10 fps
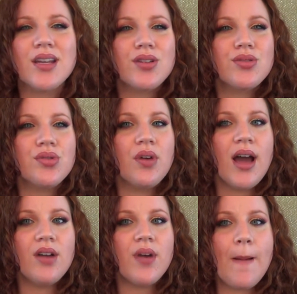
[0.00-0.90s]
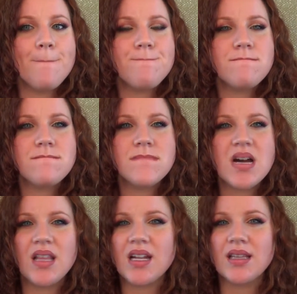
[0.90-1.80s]
I also don't have a
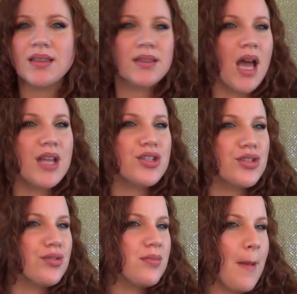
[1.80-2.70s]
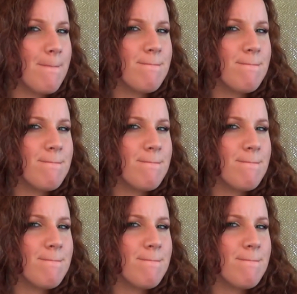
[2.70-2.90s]
lot of lines or